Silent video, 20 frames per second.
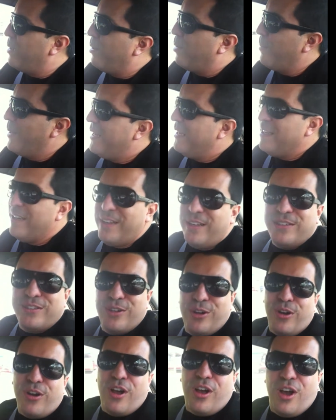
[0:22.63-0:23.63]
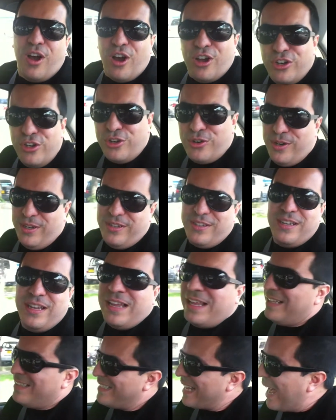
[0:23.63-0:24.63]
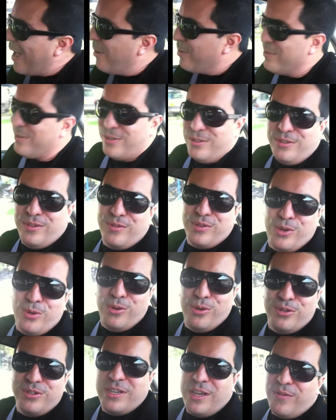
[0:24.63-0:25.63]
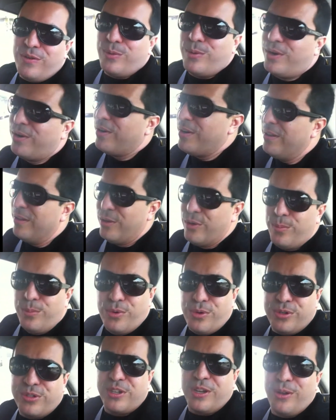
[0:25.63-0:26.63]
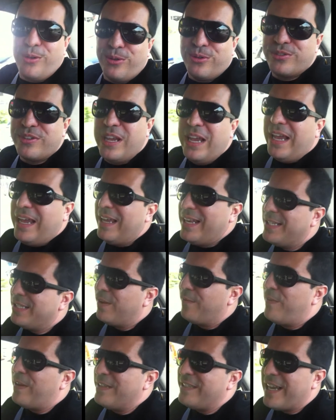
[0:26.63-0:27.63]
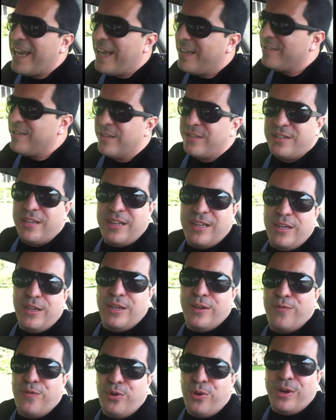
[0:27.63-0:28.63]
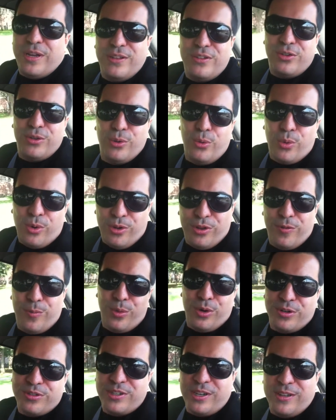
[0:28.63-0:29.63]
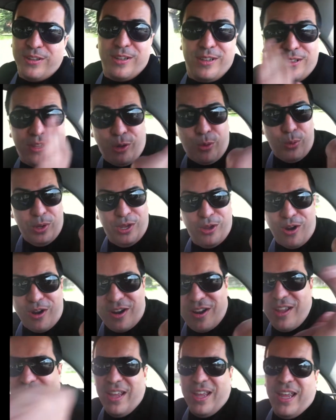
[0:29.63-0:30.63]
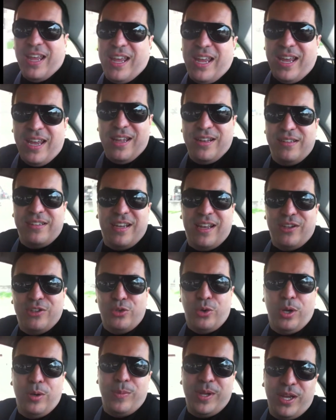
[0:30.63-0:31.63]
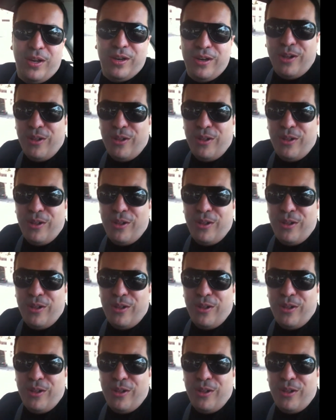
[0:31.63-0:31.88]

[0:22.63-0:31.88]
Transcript: thing about Medellin is there are hundreds, thousands of scooters everywhere and little motorcycles. It's a fantastic city if you're into the world of motorcycling like we are. And uh, join me